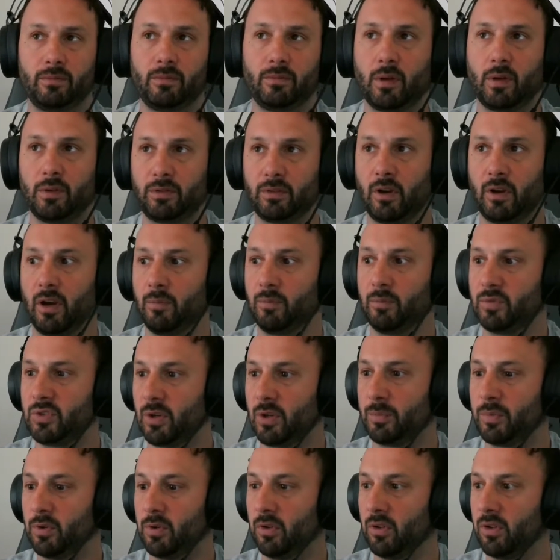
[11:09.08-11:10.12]
Sorry, I'm
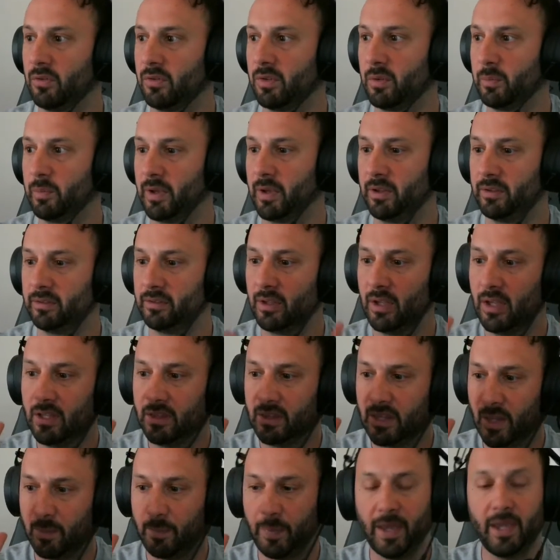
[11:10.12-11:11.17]
jumping all over the place.
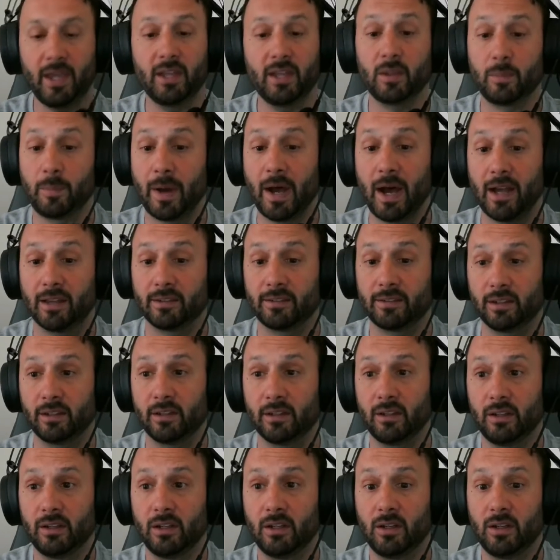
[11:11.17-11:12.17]
They pay a deposit,